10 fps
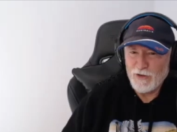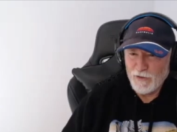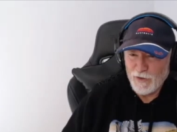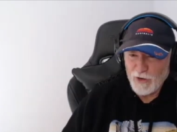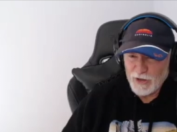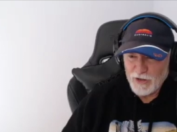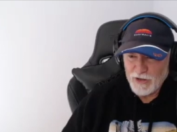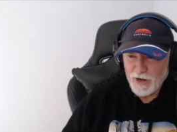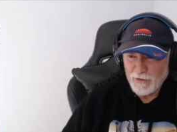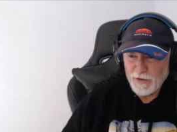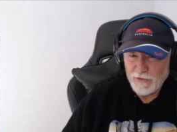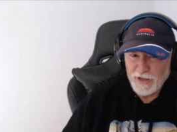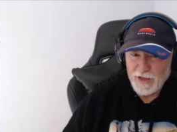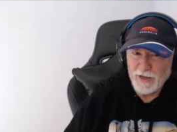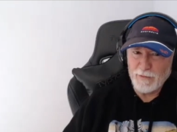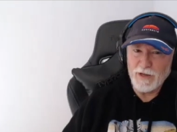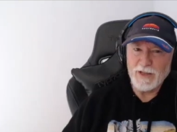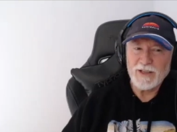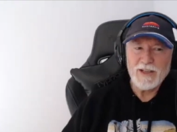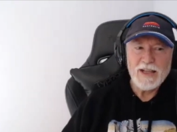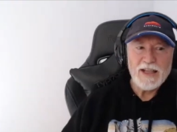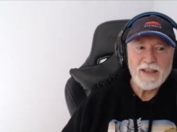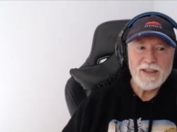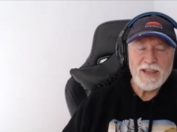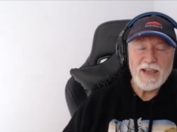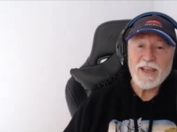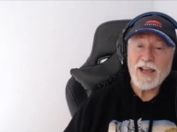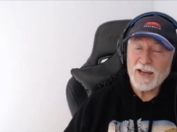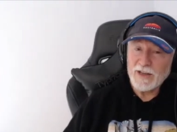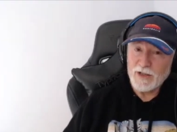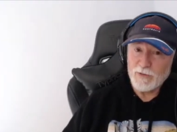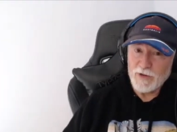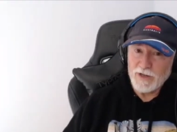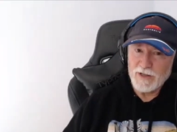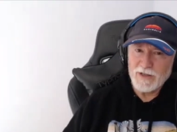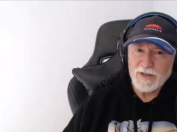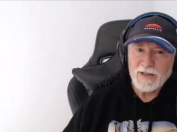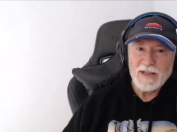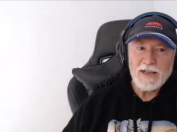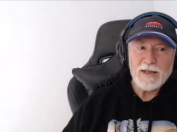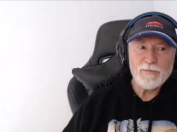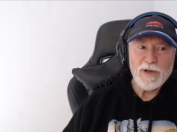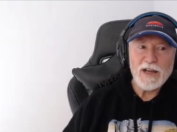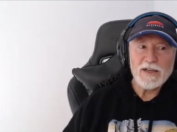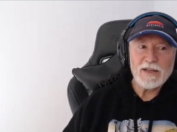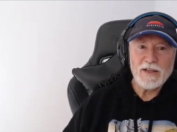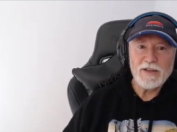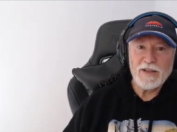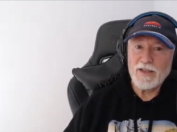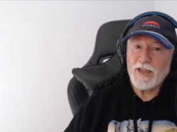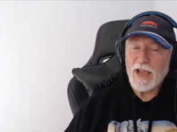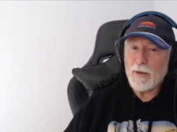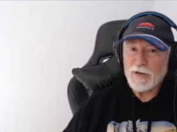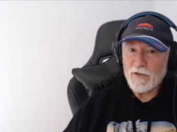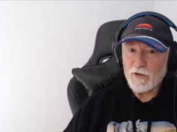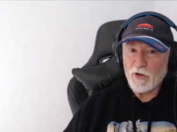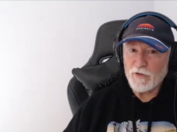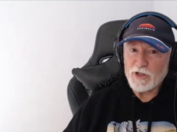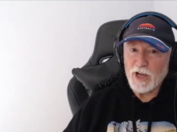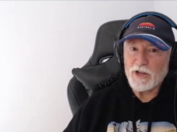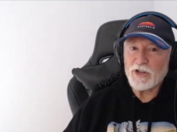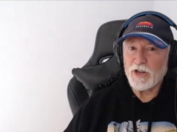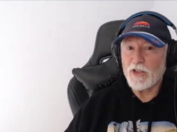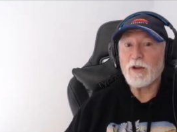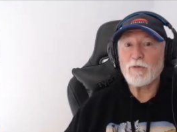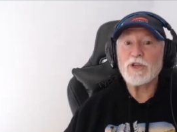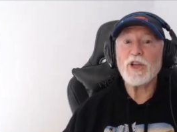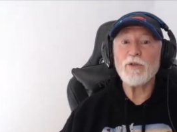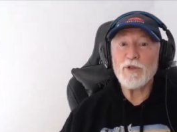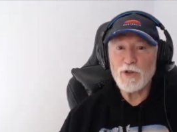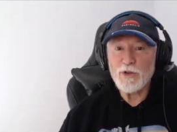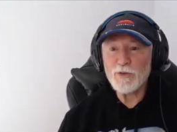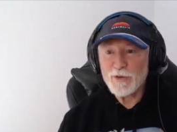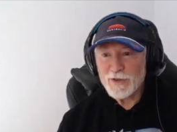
your advice because I know everything anyway. They're the hardest ones, but they're happy to have a conversation and they will tell you.